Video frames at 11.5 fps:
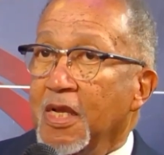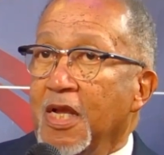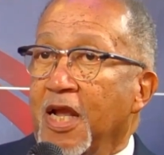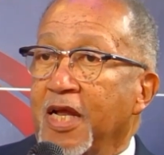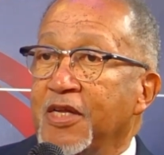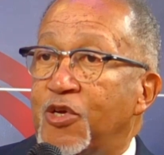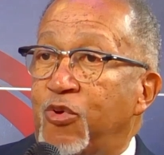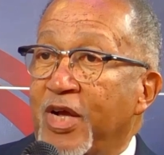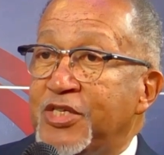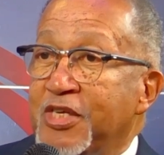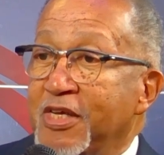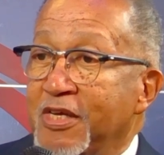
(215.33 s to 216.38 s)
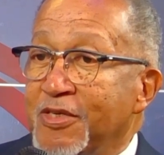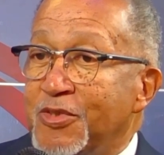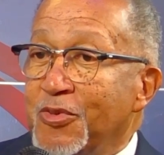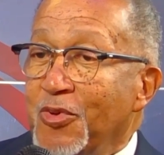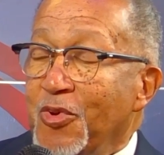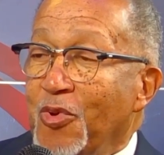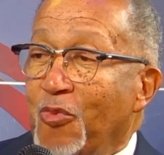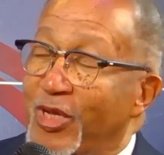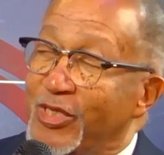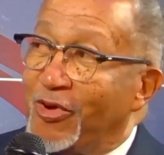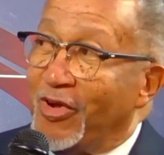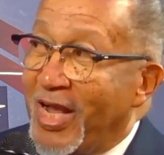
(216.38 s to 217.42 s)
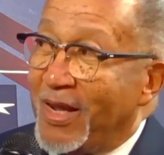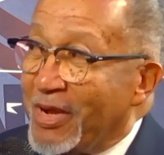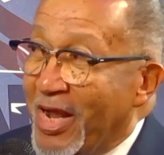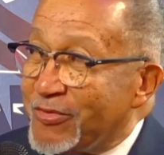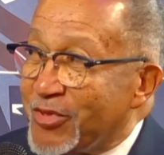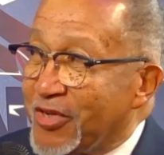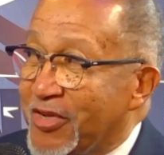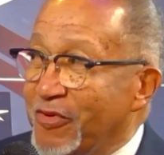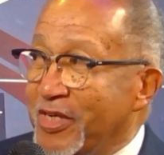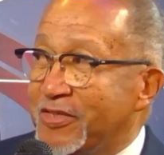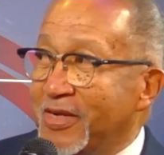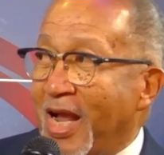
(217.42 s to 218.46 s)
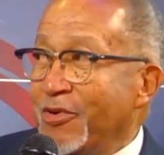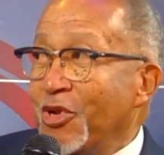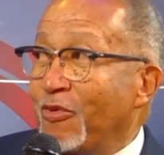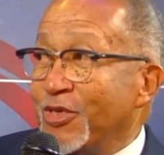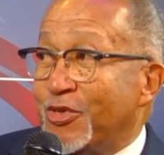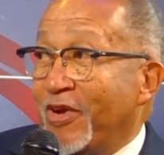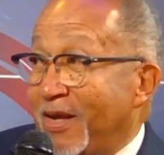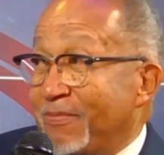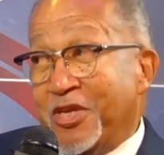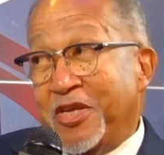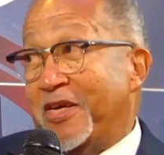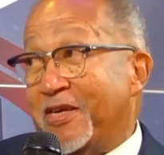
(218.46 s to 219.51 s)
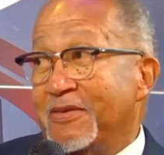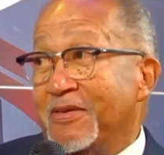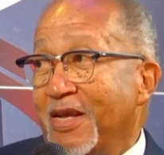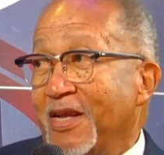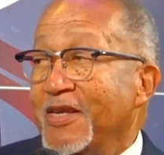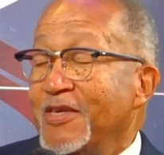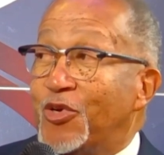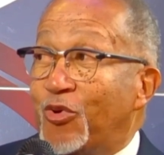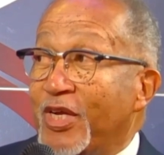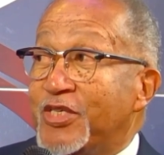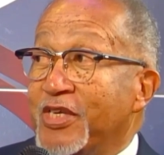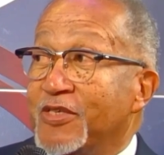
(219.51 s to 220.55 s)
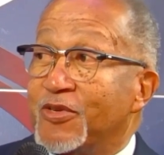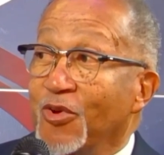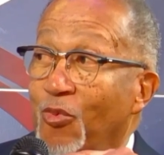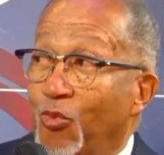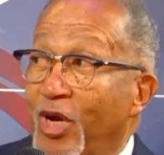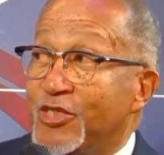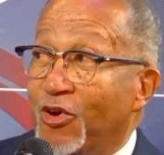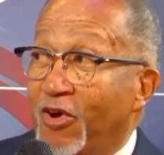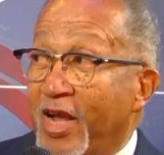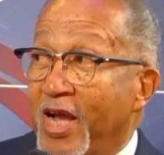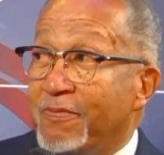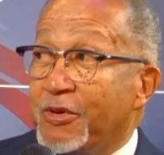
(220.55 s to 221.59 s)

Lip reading: And the question is, what's going to happen after the convention? Right. I know what's going to happen here. The question is, what is going to happen